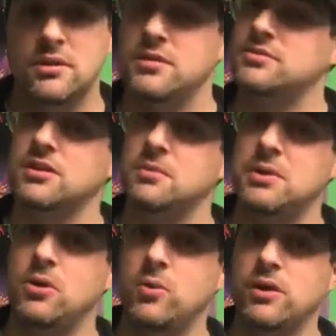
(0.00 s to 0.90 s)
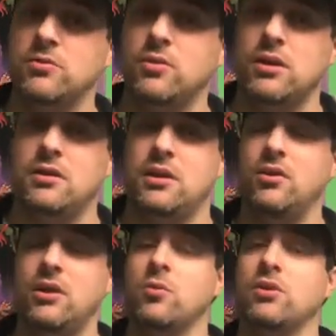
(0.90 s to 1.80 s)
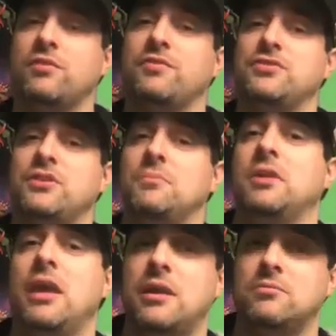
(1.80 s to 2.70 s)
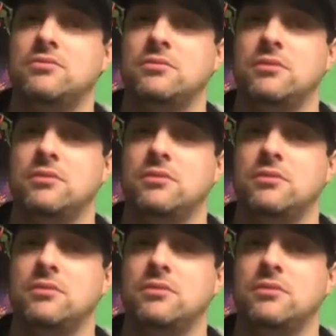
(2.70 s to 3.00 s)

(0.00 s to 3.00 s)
this is going to be a weird one and only works for some games.